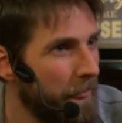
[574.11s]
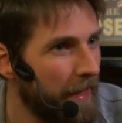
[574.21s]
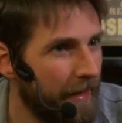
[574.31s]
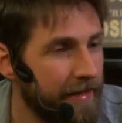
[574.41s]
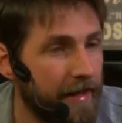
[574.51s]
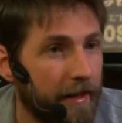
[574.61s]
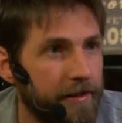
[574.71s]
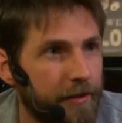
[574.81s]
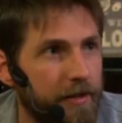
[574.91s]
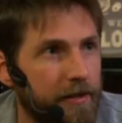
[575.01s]
It's
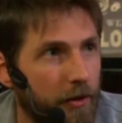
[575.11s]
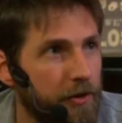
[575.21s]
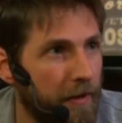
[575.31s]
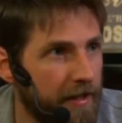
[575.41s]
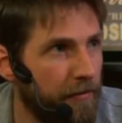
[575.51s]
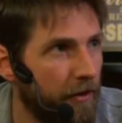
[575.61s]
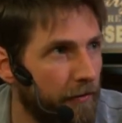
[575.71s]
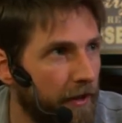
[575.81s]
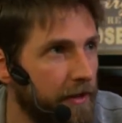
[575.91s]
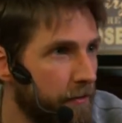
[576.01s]
so it's caused by different
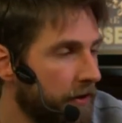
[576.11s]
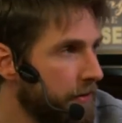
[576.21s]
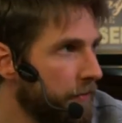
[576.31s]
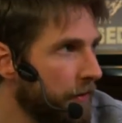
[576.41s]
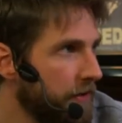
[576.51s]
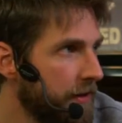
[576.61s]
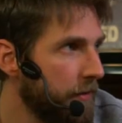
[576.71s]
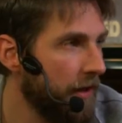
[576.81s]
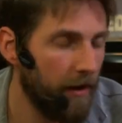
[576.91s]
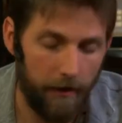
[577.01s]
things, but it's probably
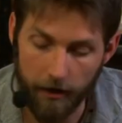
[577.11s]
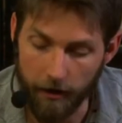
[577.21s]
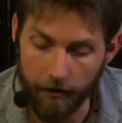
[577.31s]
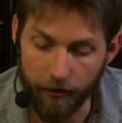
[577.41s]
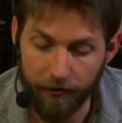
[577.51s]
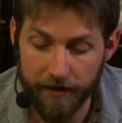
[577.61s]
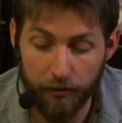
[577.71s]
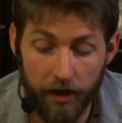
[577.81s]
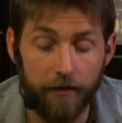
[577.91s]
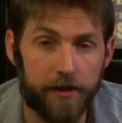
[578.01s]
similar. The fix
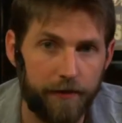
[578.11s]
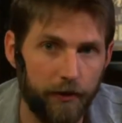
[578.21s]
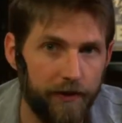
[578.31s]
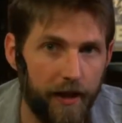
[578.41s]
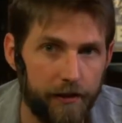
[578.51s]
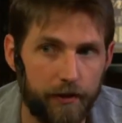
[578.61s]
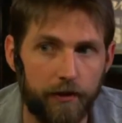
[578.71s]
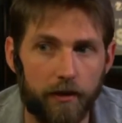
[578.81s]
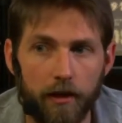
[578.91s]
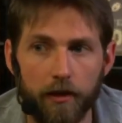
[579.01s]
we have is for the Dark
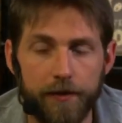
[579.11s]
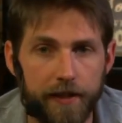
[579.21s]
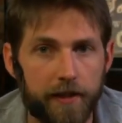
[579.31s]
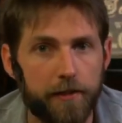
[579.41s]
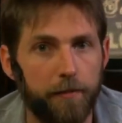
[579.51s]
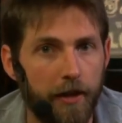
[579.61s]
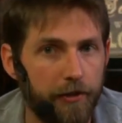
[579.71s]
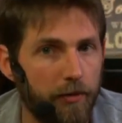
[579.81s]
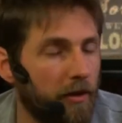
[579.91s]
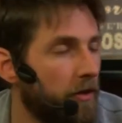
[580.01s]
Zone 06,
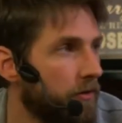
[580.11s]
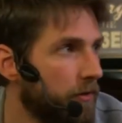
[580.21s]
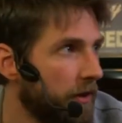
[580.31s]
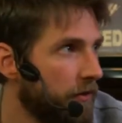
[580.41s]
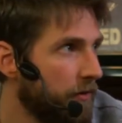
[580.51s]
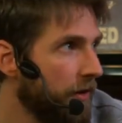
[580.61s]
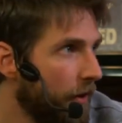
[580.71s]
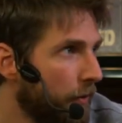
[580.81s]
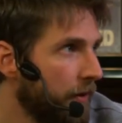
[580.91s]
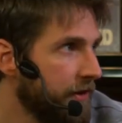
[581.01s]
but we're going to look into the
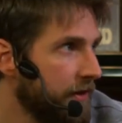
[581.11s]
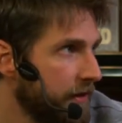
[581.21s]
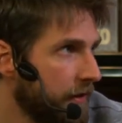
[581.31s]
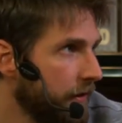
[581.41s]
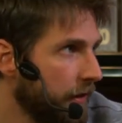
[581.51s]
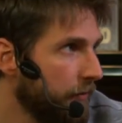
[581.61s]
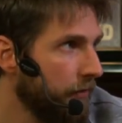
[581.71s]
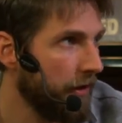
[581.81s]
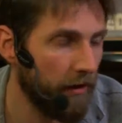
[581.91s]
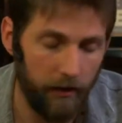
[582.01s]
other ones and see if
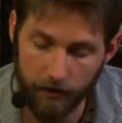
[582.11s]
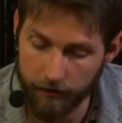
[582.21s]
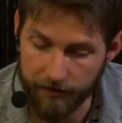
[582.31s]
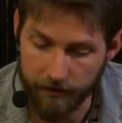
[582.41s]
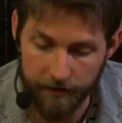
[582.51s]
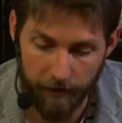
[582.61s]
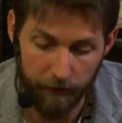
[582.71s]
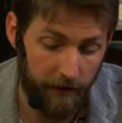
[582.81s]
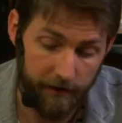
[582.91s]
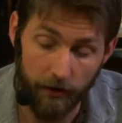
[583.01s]
we can use the same
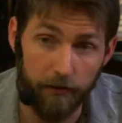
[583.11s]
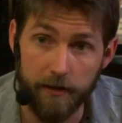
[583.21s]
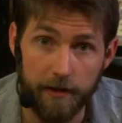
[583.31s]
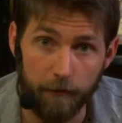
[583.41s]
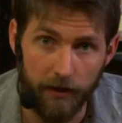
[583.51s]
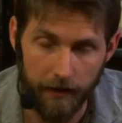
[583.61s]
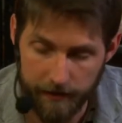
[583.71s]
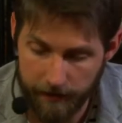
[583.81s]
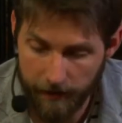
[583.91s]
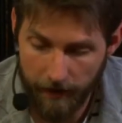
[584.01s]
fix or if it's something
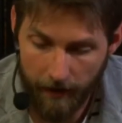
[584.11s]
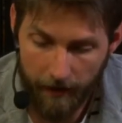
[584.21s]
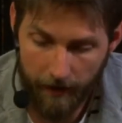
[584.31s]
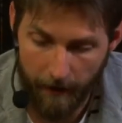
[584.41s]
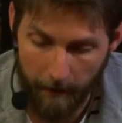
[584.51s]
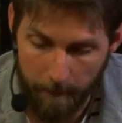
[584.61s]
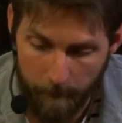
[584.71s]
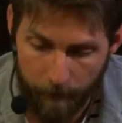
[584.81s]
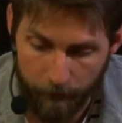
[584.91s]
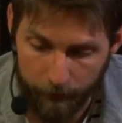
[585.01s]
else. Cool.
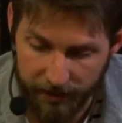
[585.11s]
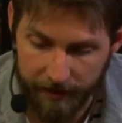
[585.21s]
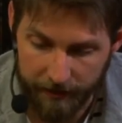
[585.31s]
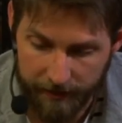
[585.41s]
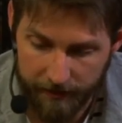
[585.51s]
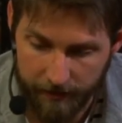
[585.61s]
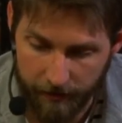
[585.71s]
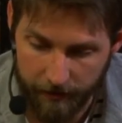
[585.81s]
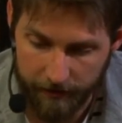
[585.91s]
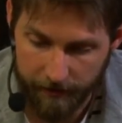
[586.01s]
But this
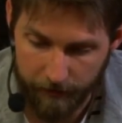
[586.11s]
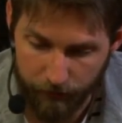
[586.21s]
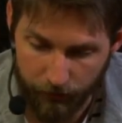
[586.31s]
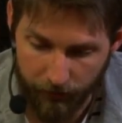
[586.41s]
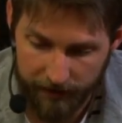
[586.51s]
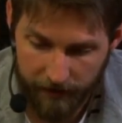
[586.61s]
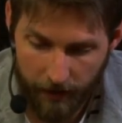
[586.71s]
is in progress.